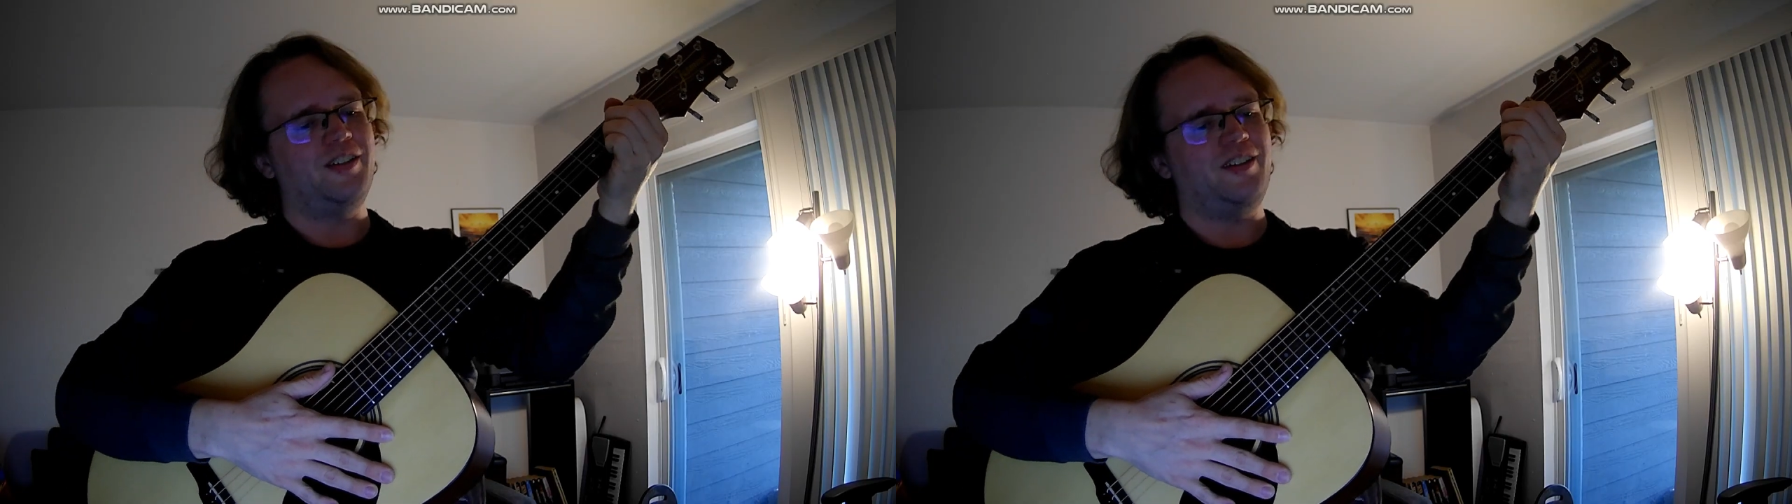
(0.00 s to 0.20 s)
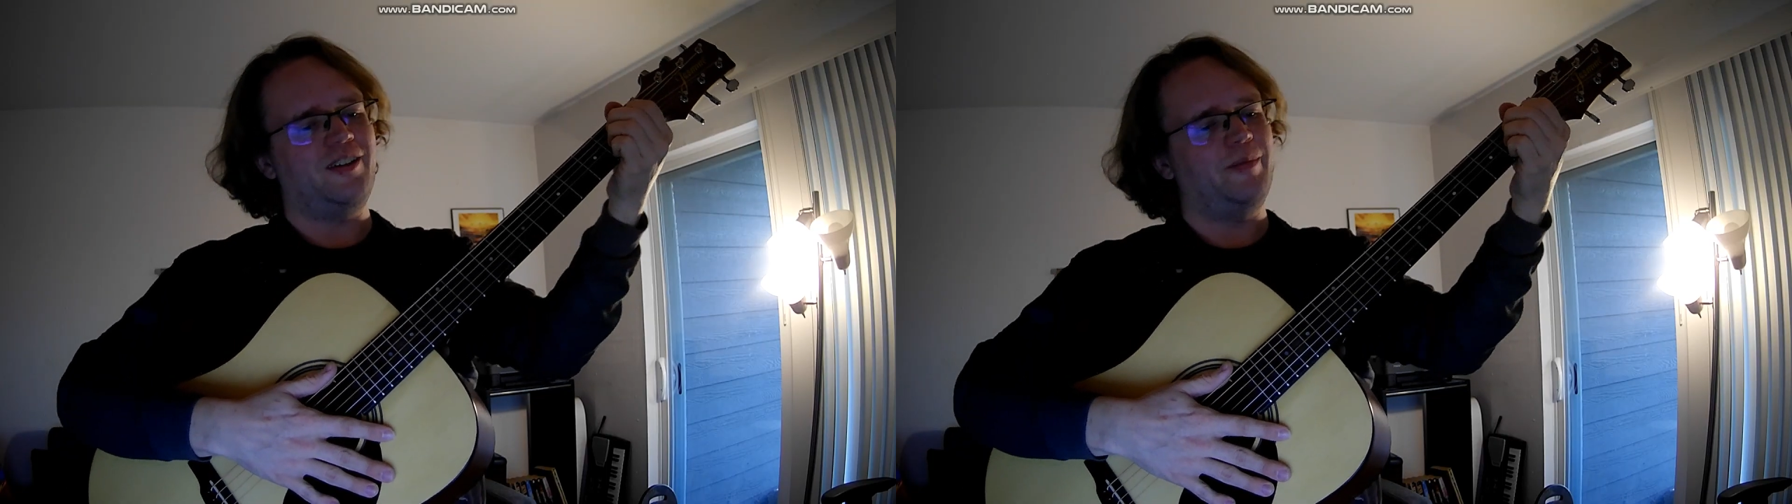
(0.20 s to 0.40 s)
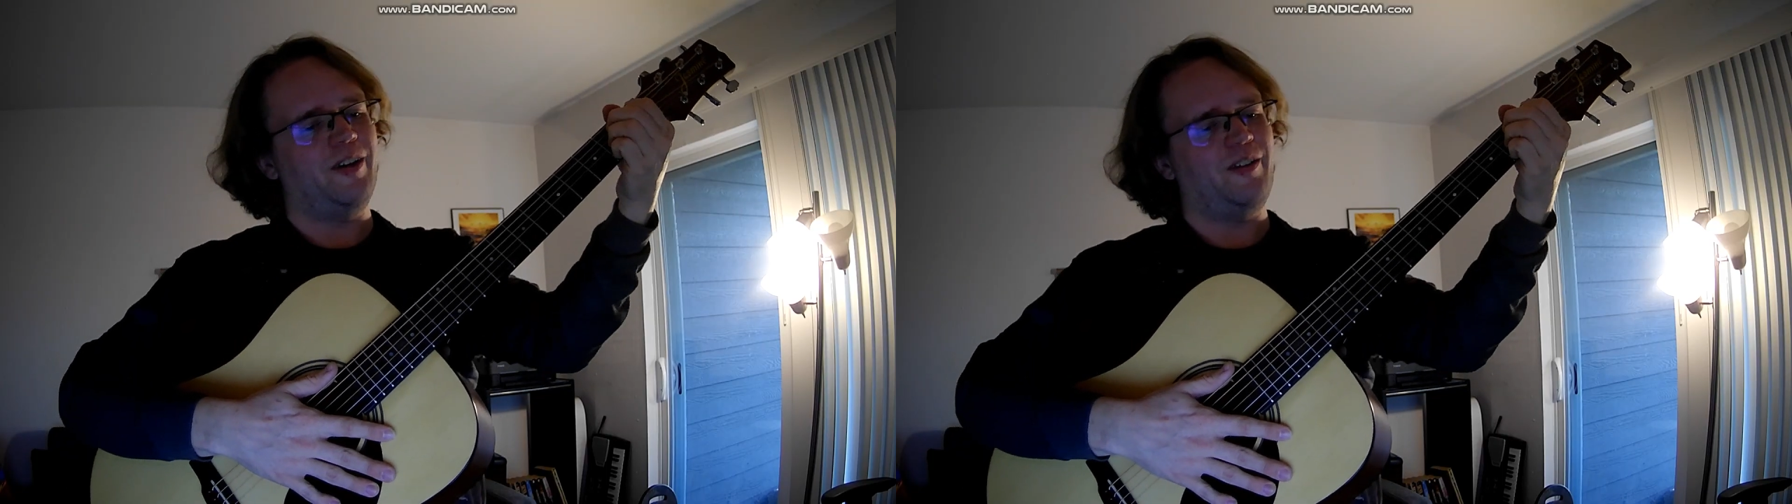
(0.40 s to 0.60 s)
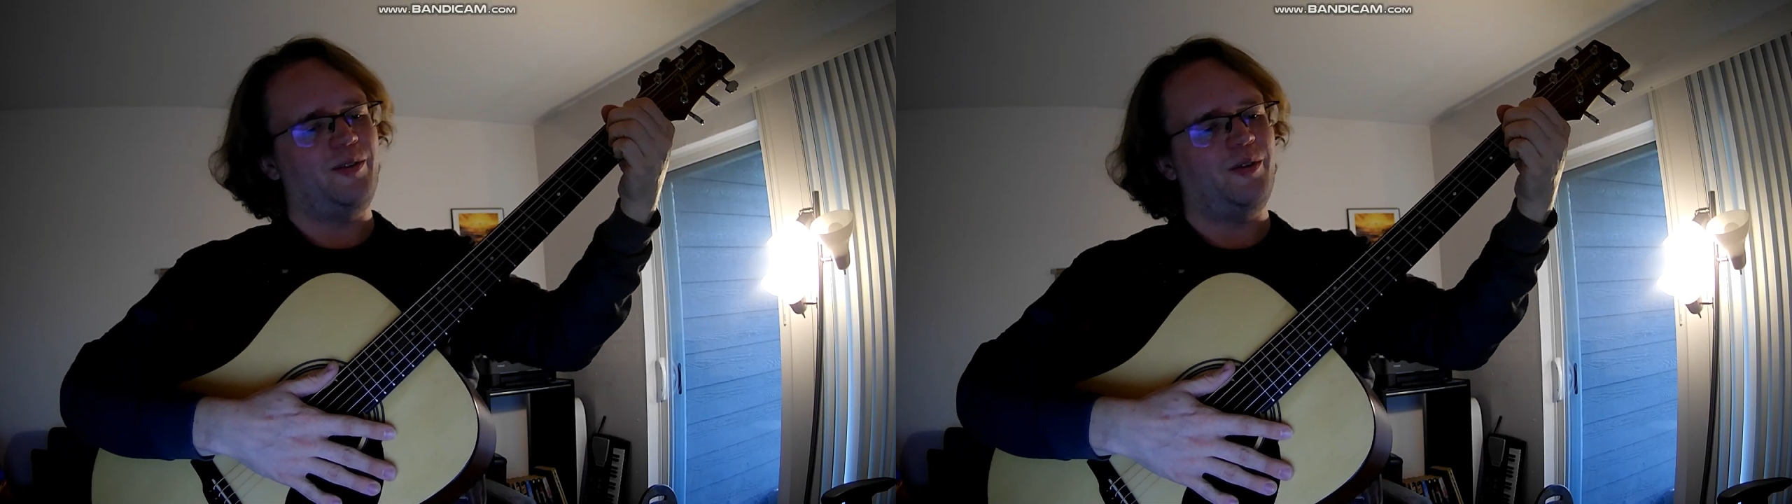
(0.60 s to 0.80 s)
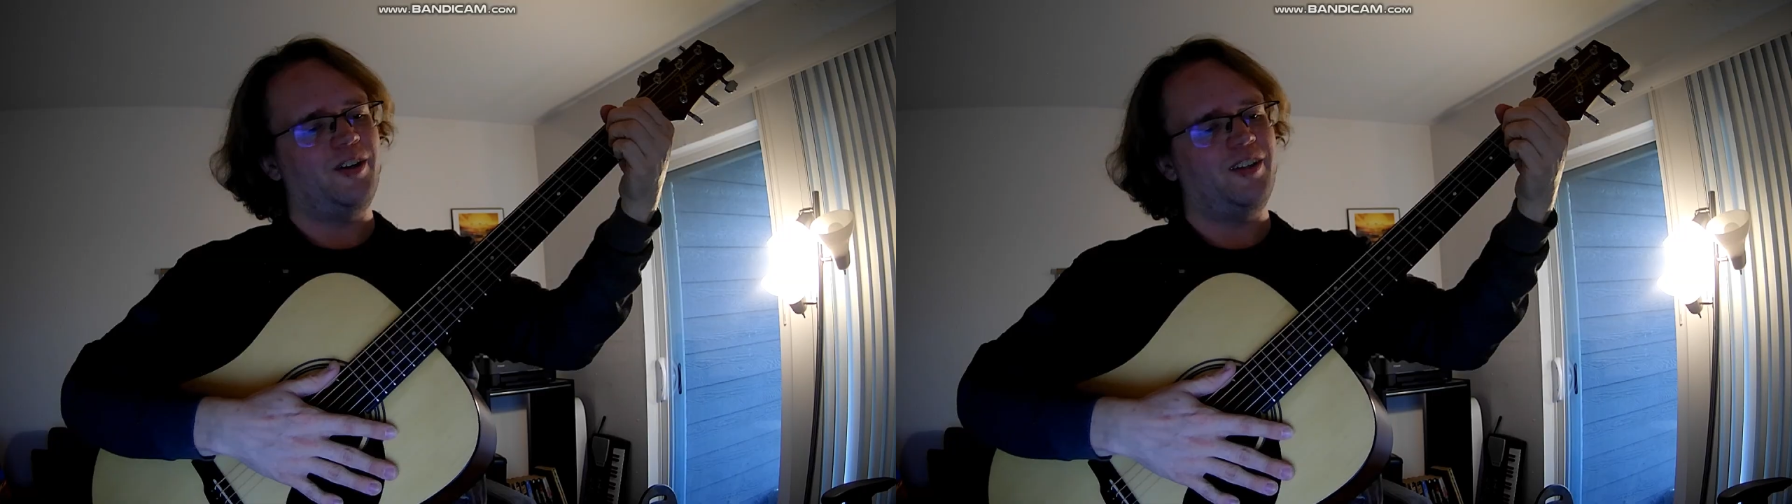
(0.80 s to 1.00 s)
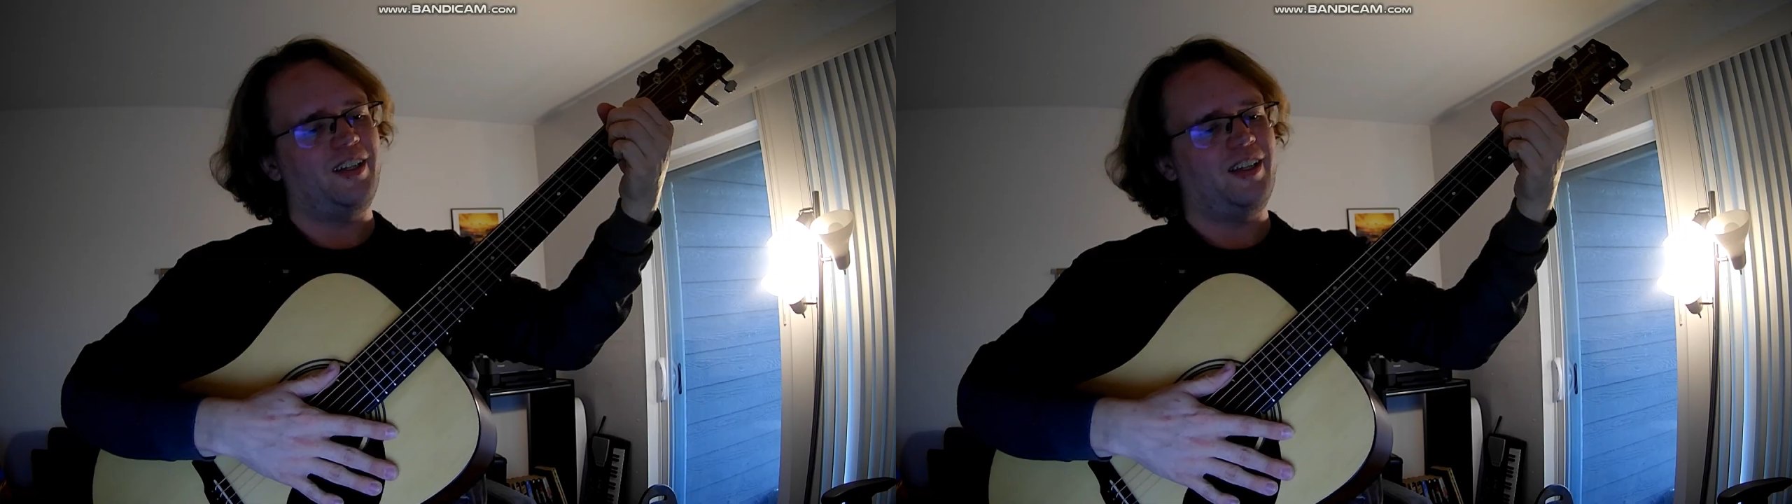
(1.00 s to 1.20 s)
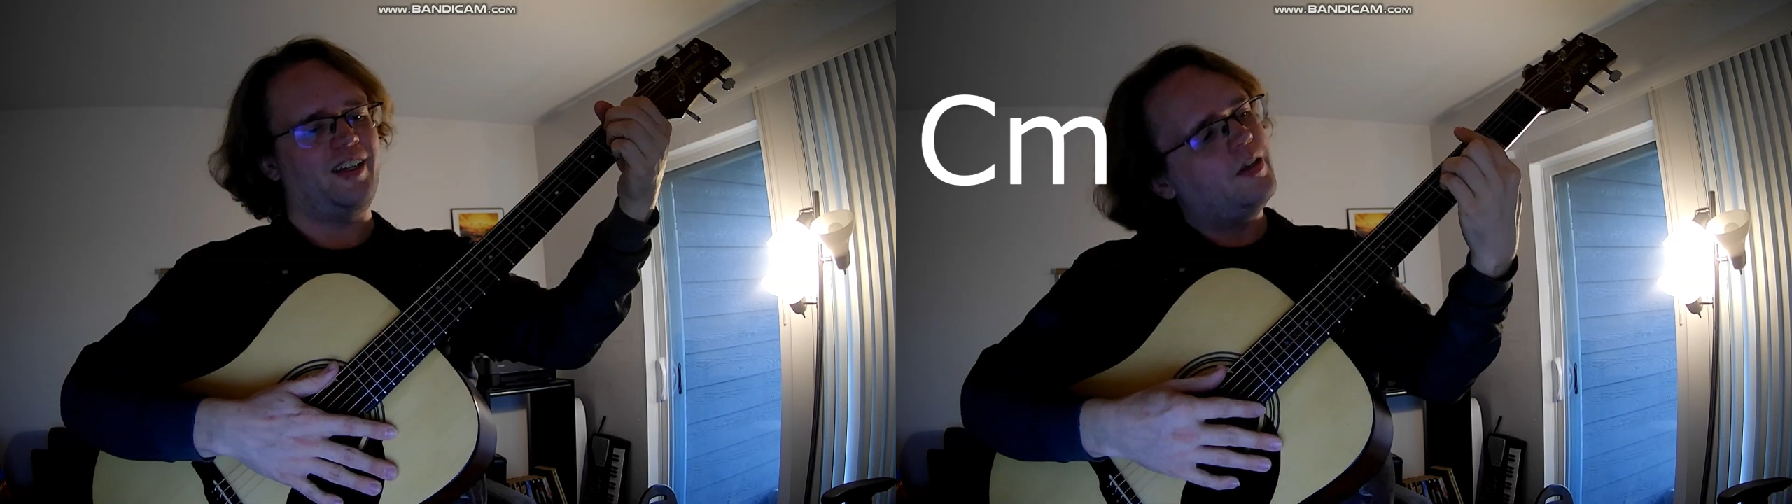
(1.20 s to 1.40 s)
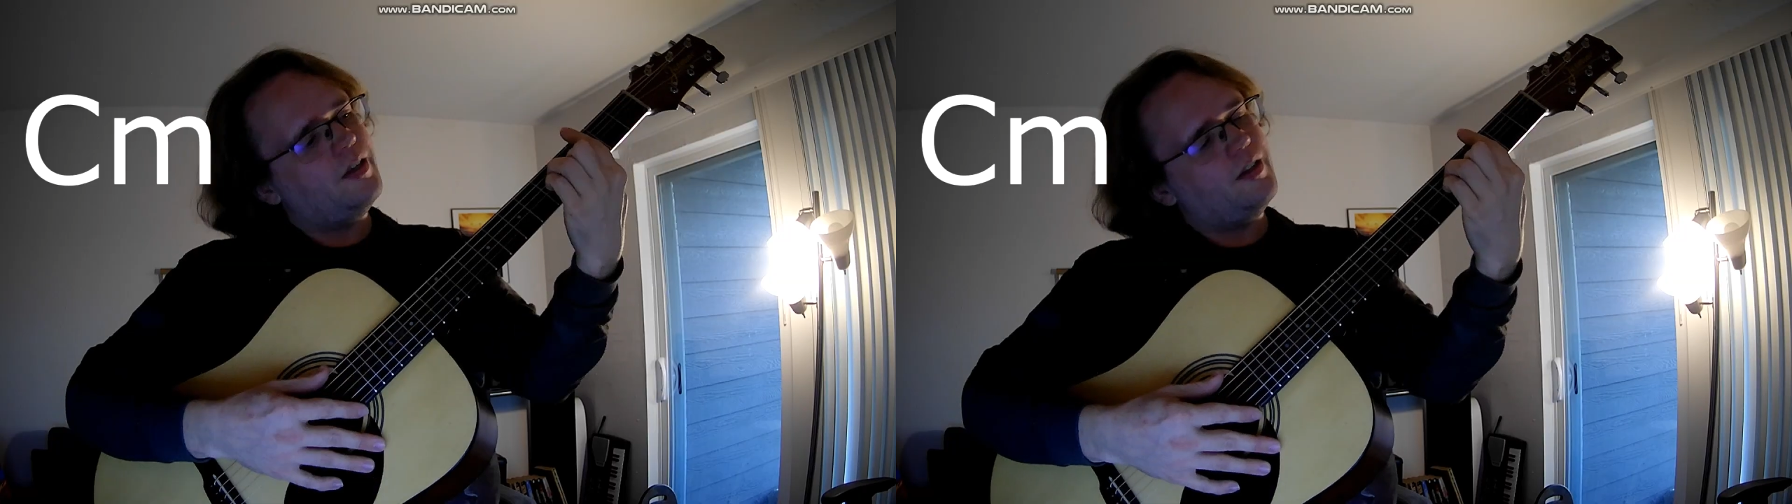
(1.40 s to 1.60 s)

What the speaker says: or middle of the chorus like that.